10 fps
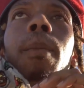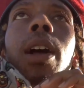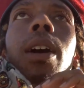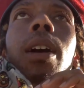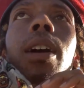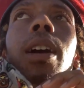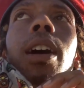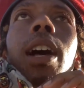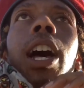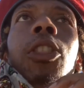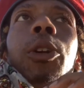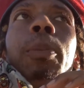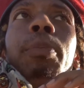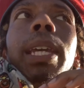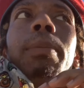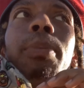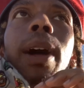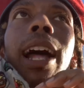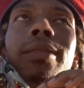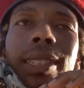other people
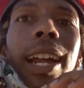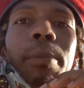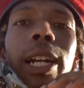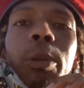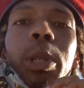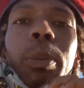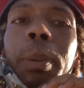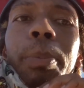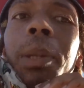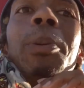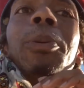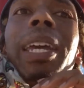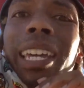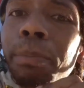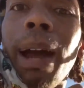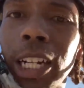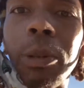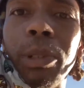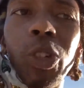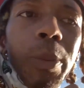outside of my community, but people in my
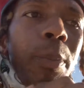community,